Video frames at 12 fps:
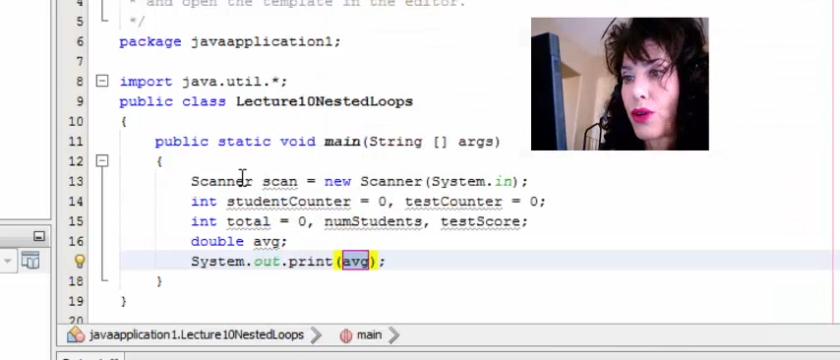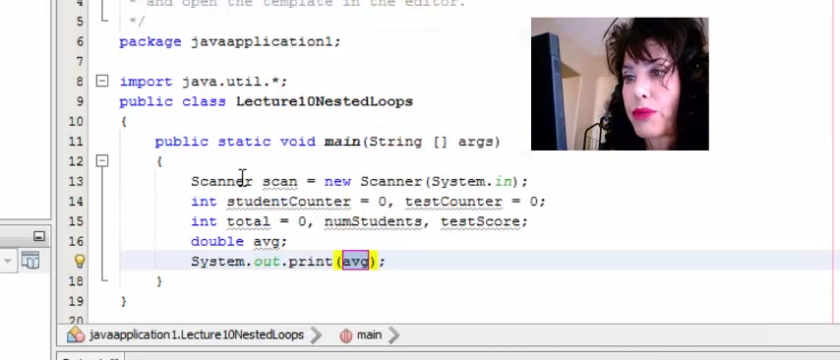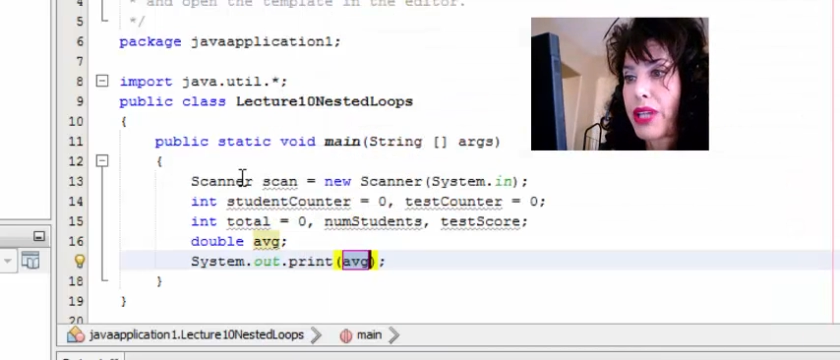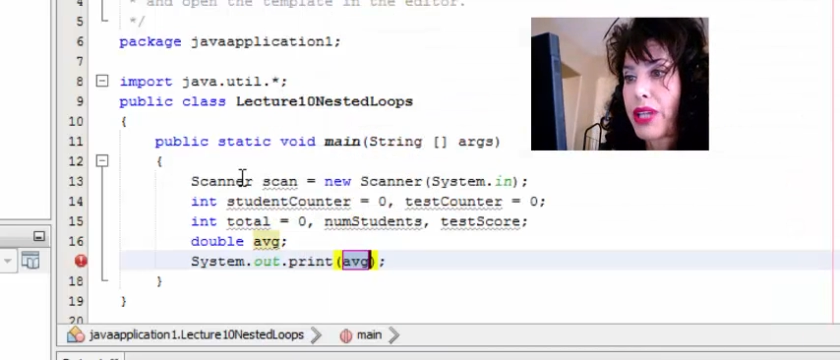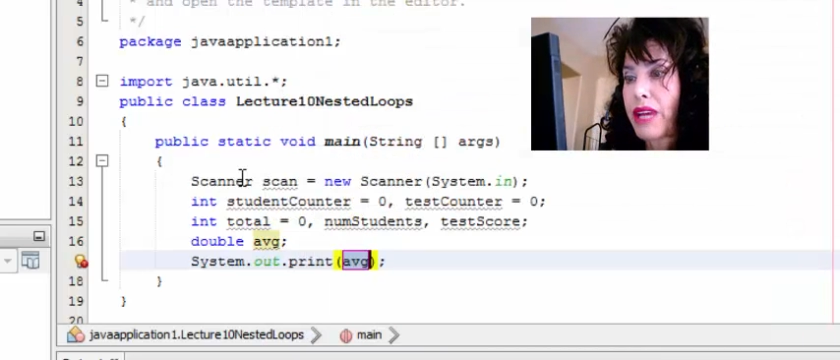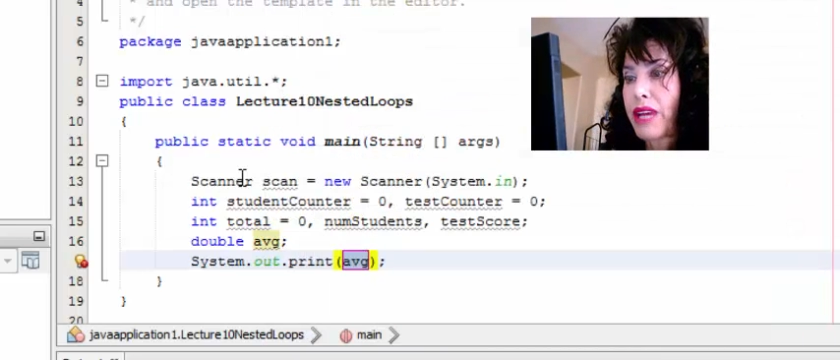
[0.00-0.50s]
So
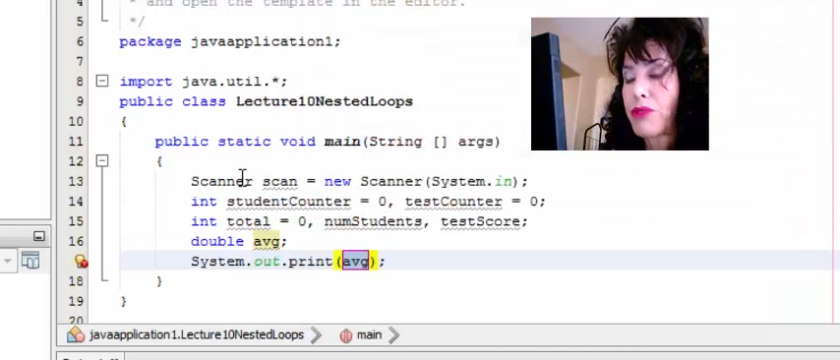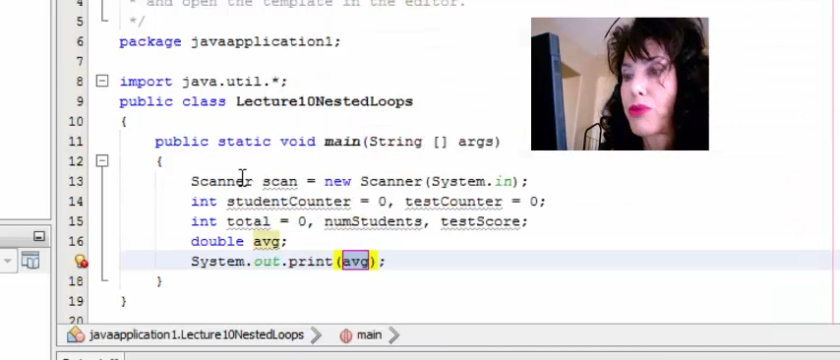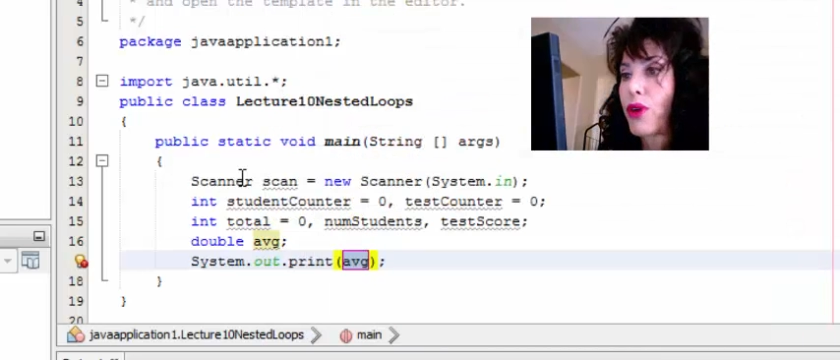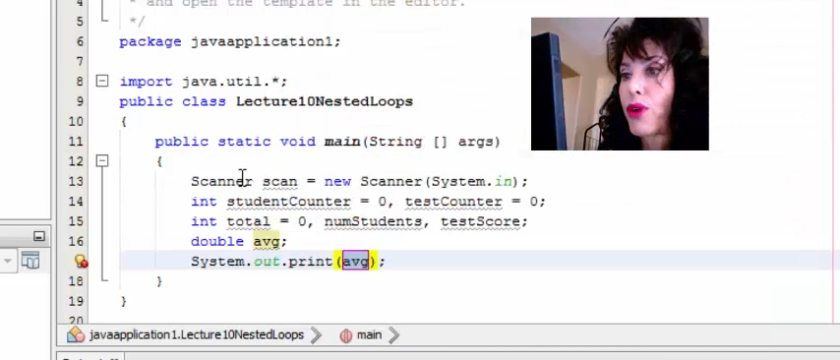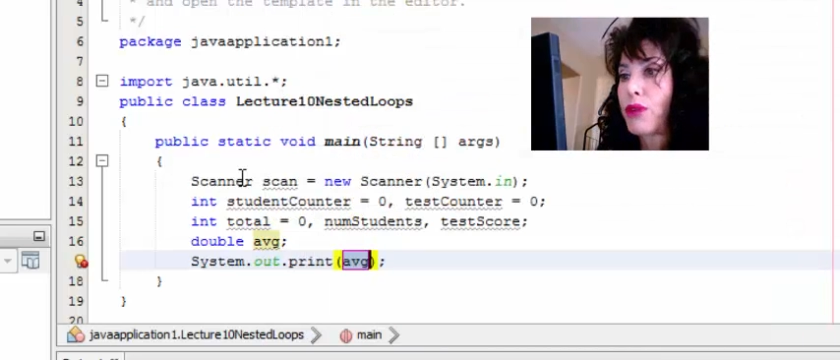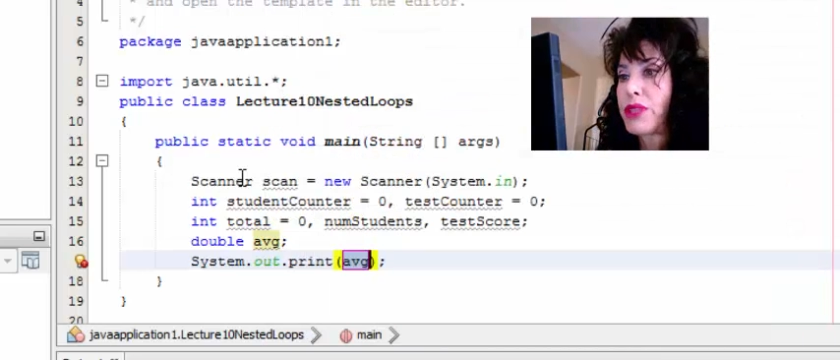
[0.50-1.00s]
I'm going to have a
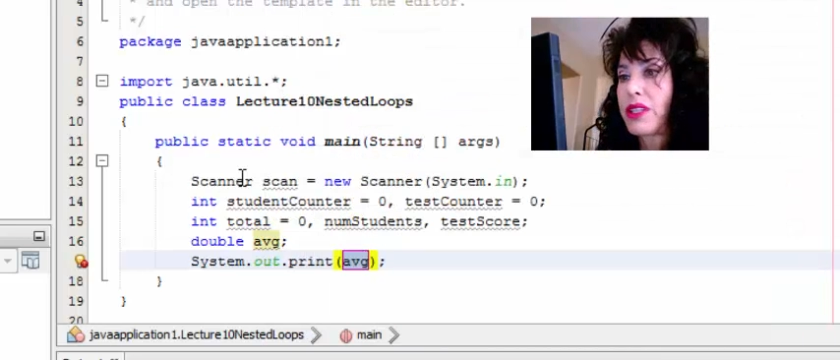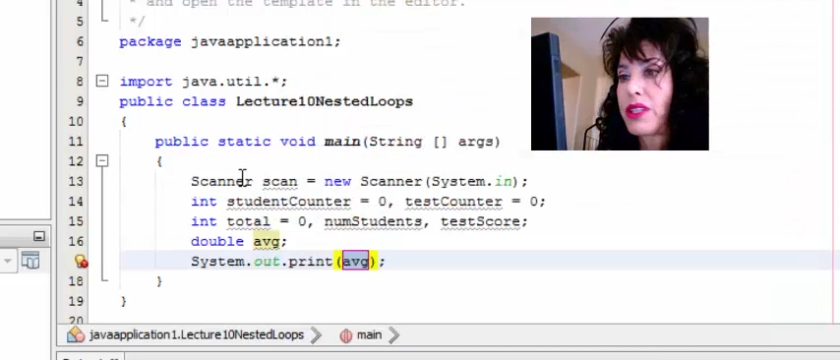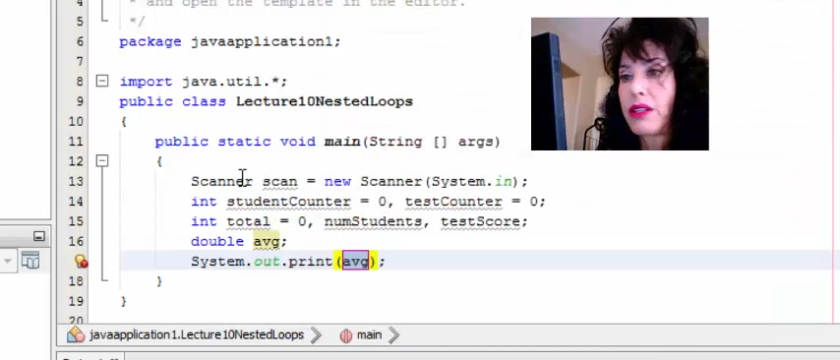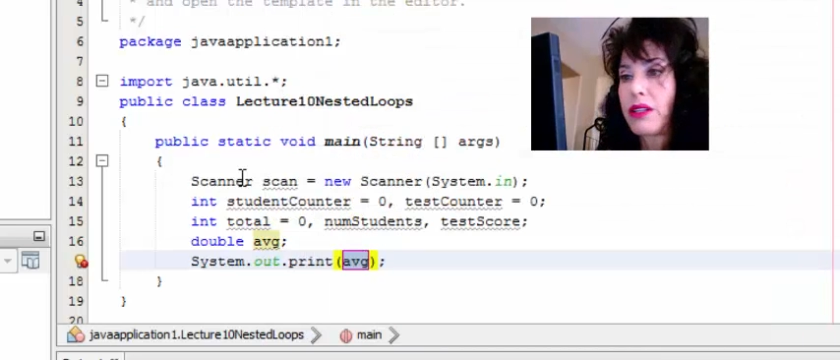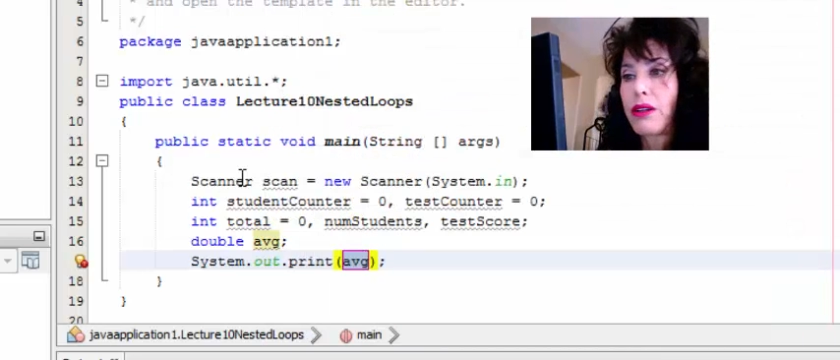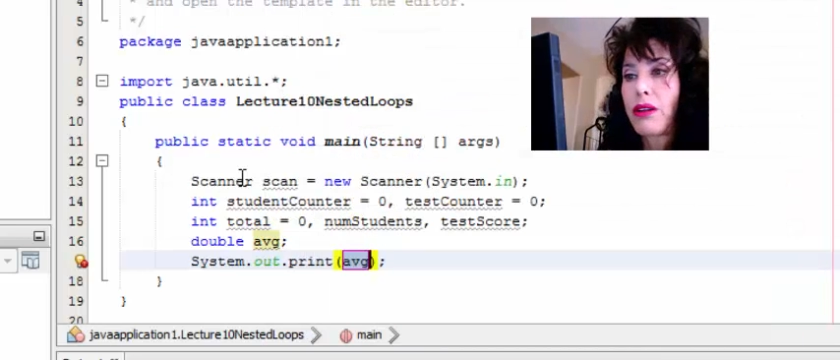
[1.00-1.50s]
prompt
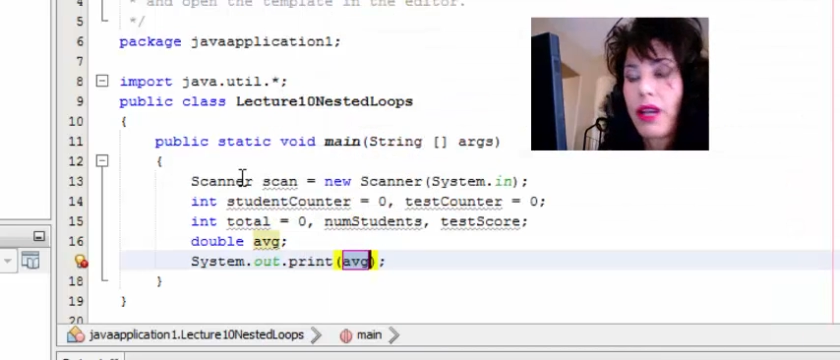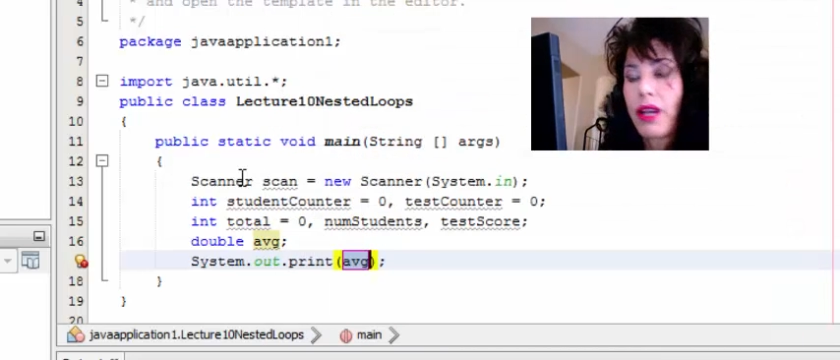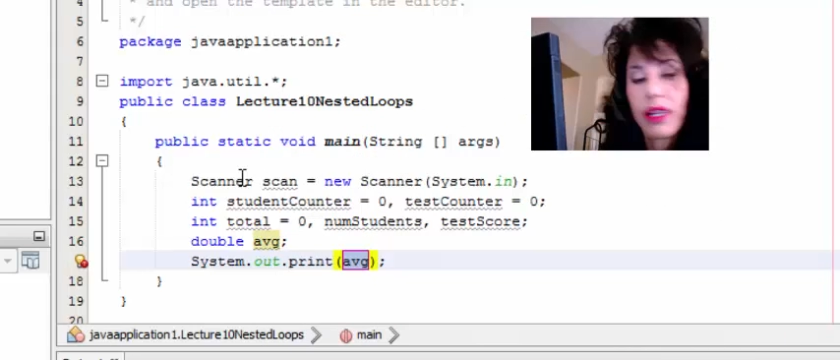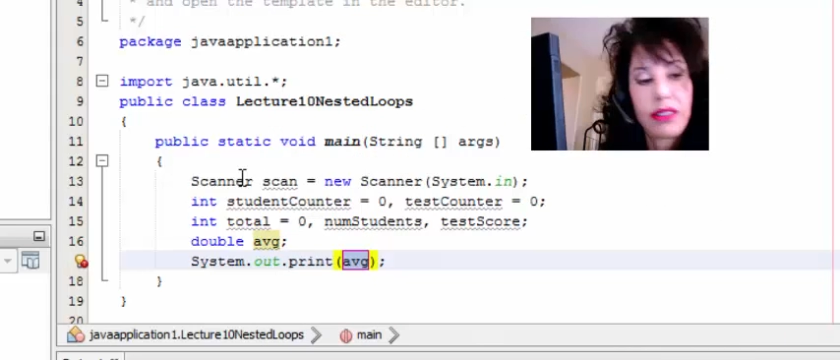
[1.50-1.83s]
here,